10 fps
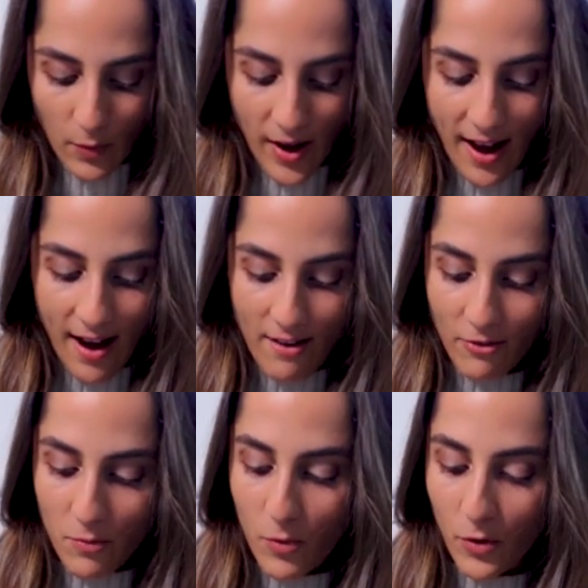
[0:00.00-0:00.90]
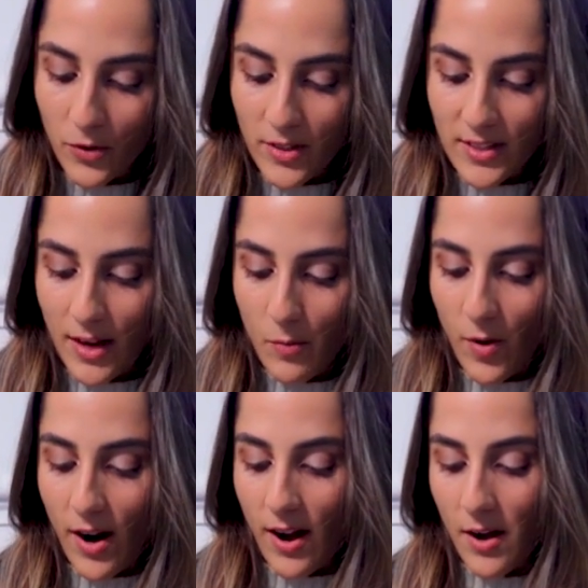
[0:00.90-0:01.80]
We have more
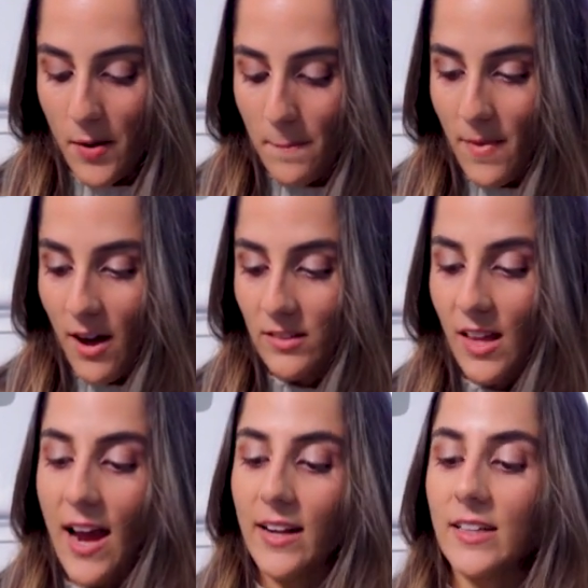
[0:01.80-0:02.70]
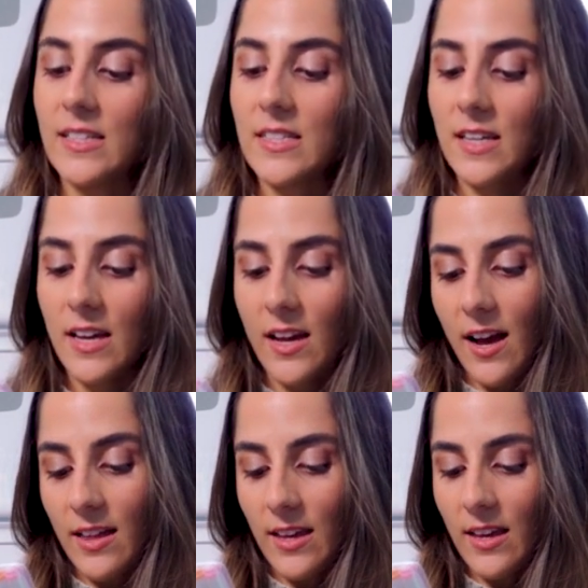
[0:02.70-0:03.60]
zebra, Mildliners.
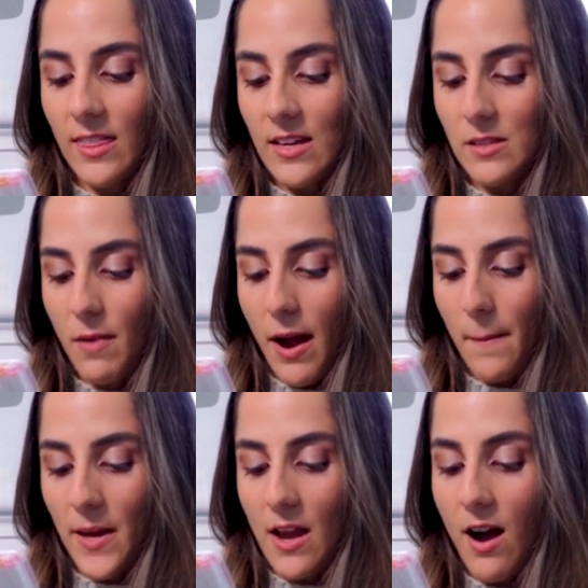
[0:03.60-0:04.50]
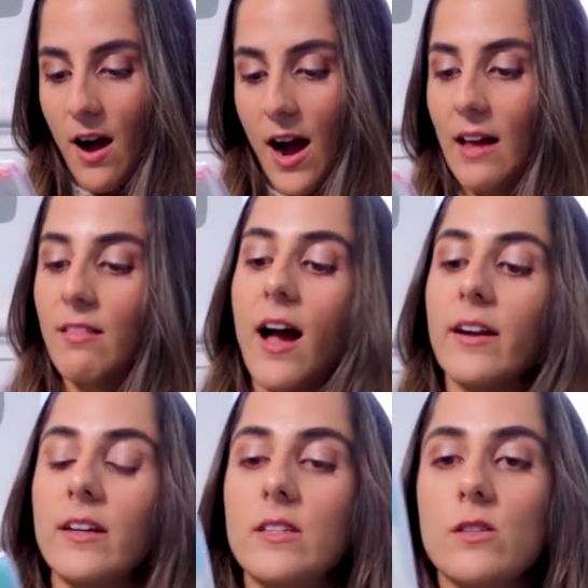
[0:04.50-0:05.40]
I think these might be
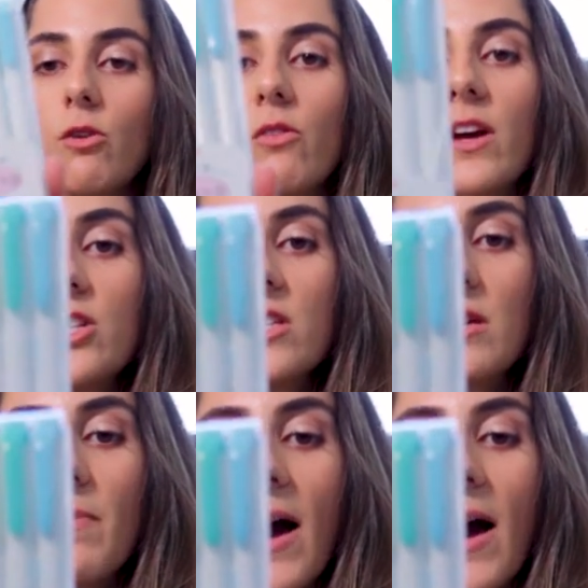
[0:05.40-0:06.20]
highlighters or they're just the